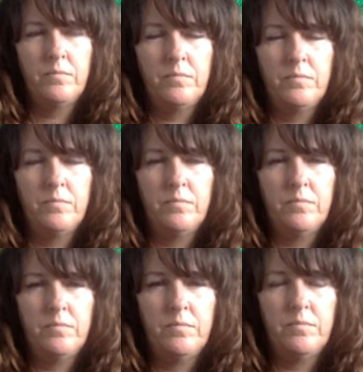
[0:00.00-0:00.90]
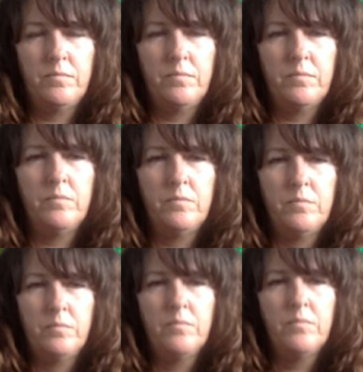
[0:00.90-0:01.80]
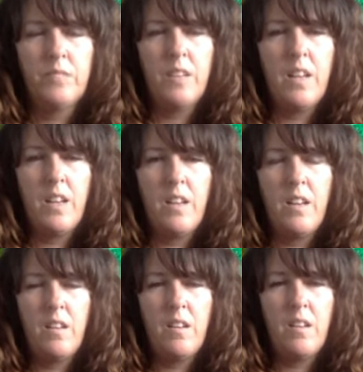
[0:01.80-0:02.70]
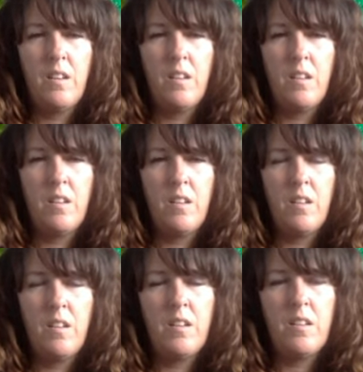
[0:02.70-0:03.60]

No words are spoken by the person on screen.